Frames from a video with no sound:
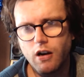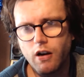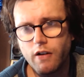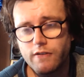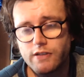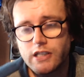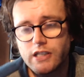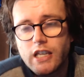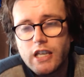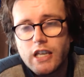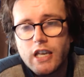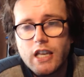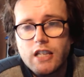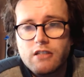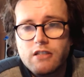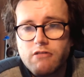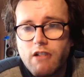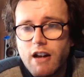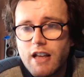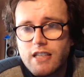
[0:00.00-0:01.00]
Obviously,
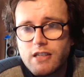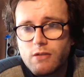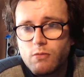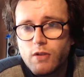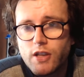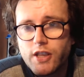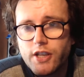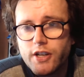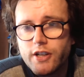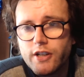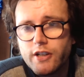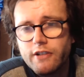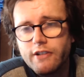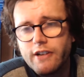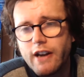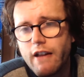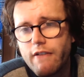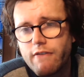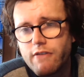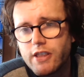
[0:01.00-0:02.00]
interacting with her and
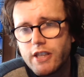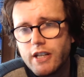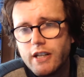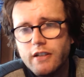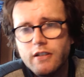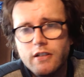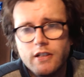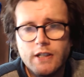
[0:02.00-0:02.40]
everything